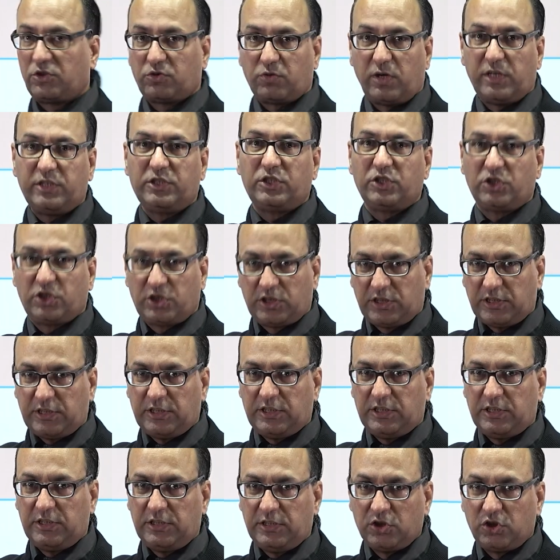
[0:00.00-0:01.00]
Choice
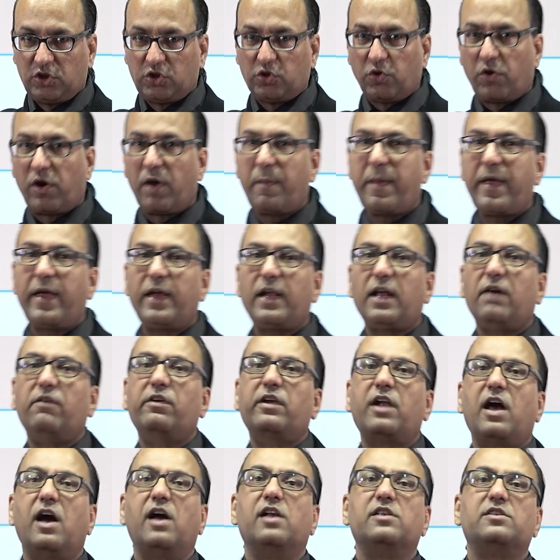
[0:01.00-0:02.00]
C should remain
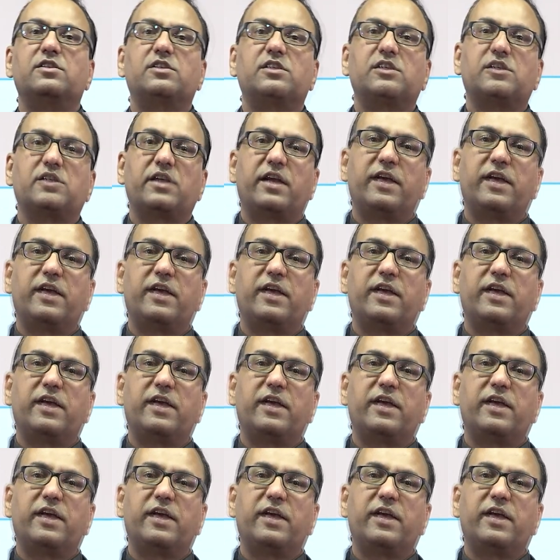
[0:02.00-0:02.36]
our answer